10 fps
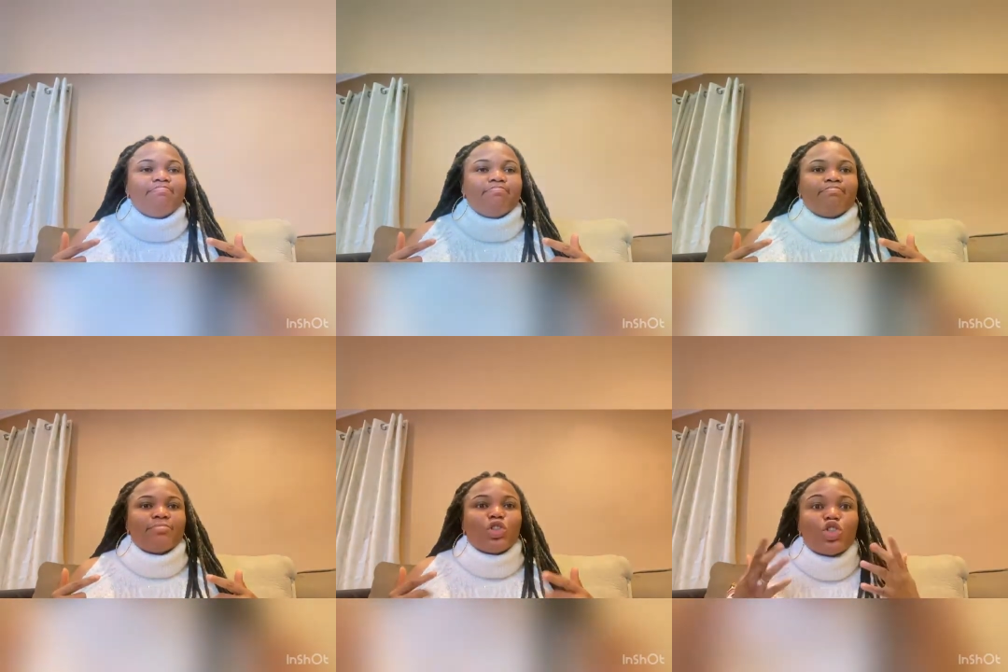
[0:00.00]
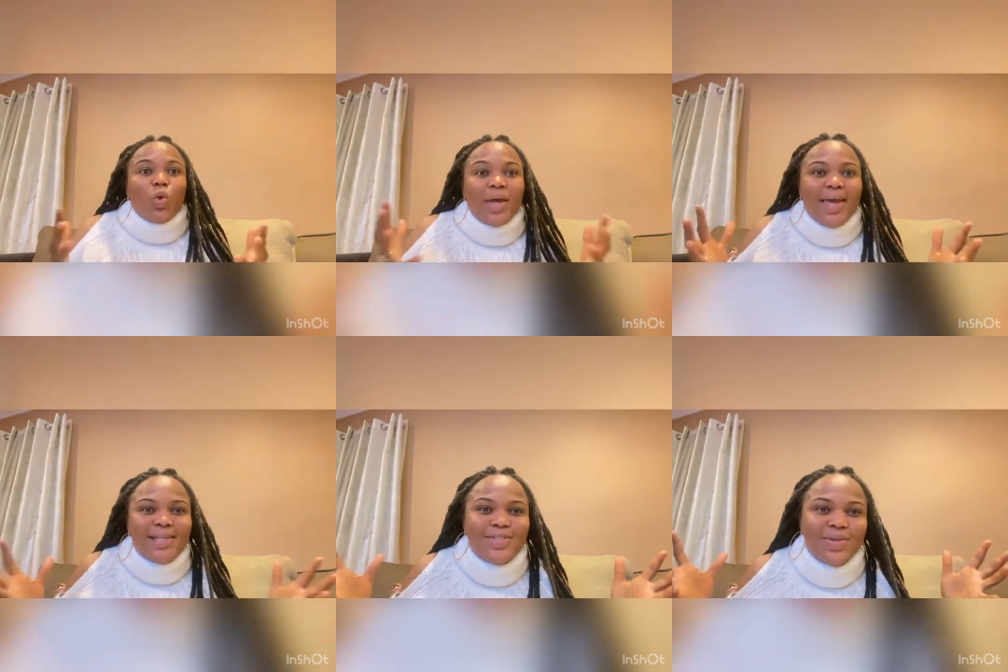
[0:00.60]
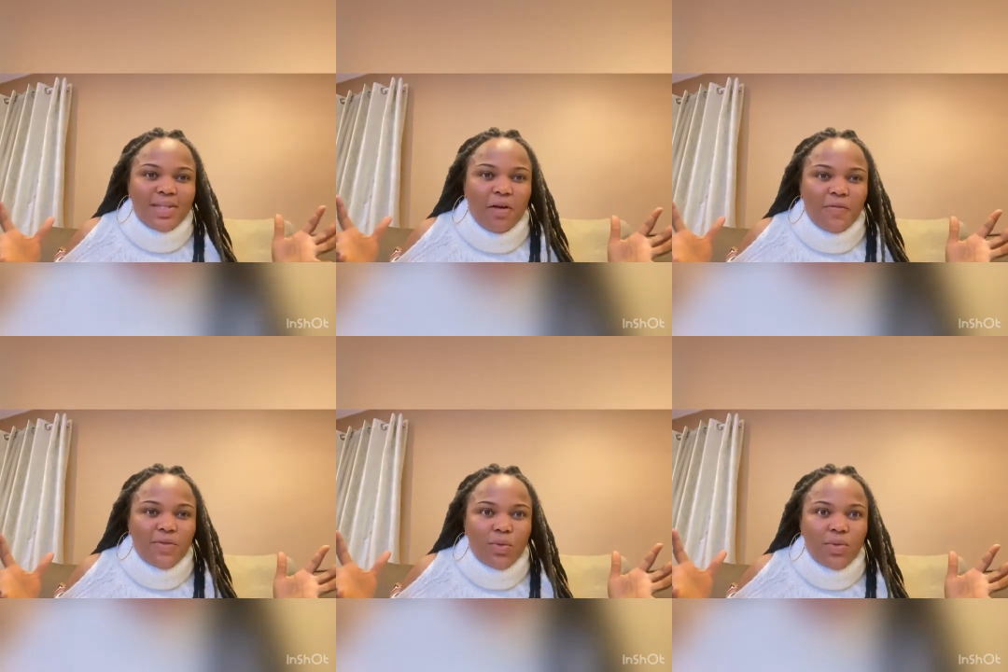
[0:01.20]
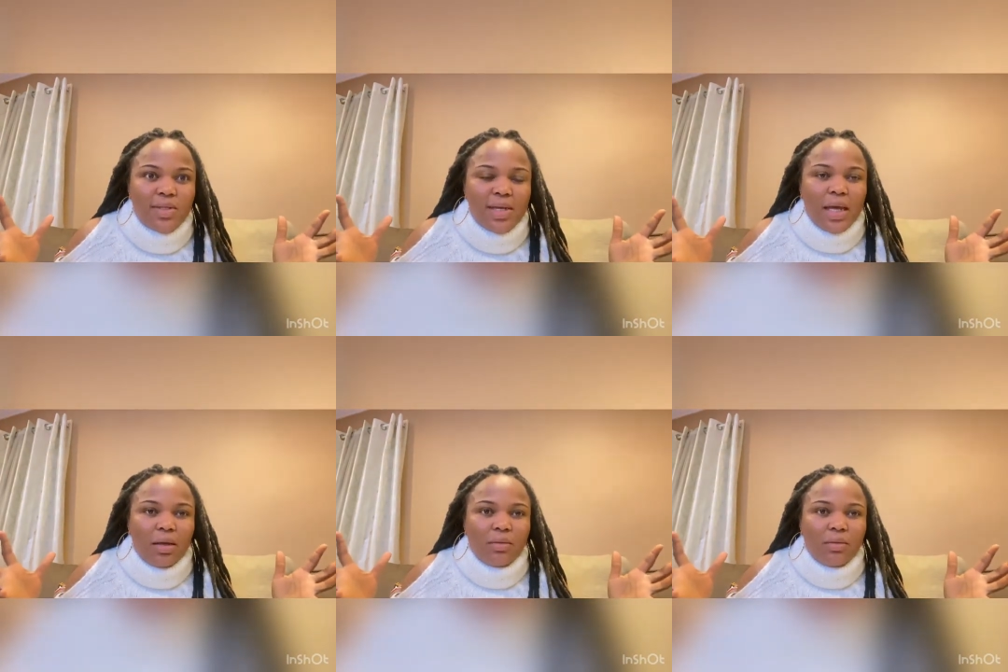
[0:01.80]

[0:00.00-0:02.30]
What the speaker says: showcase yourself, so to say.